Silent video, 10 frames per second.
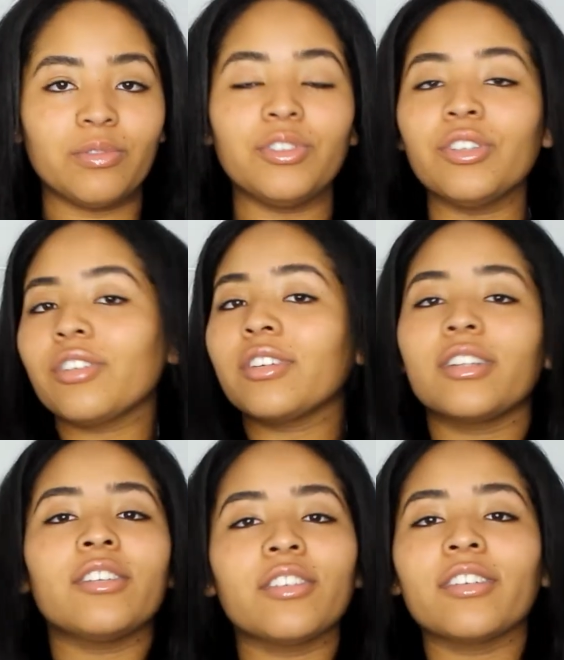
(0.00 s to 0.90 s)
You're
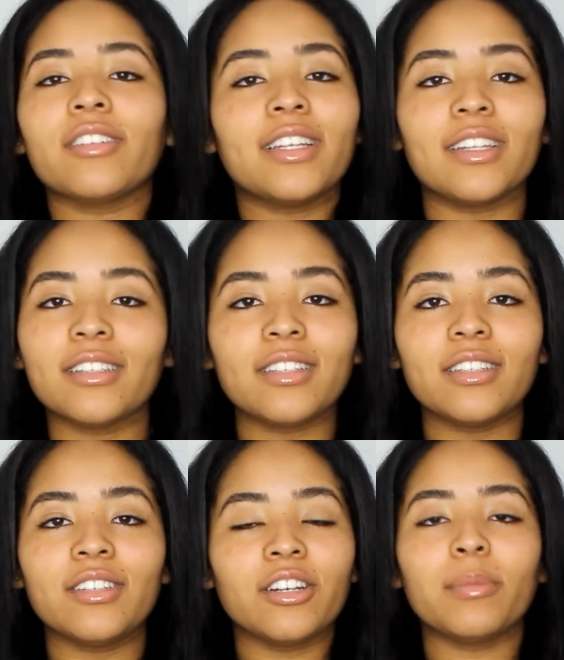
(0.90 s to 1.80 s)
it.
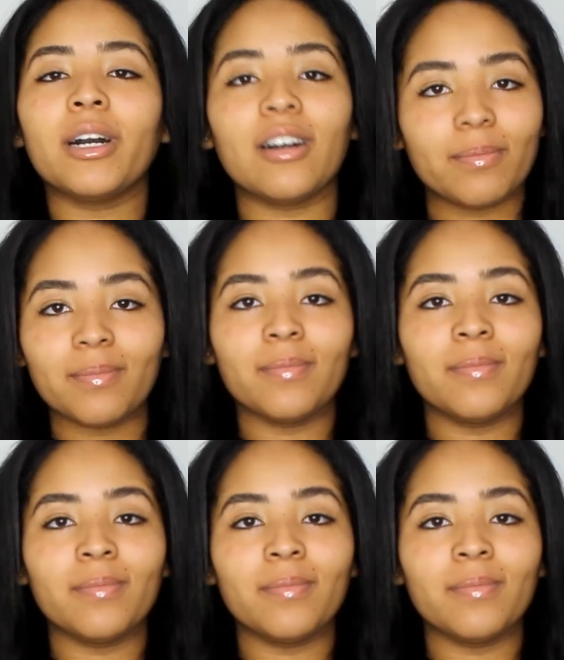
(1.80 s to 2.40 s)
You're bomb.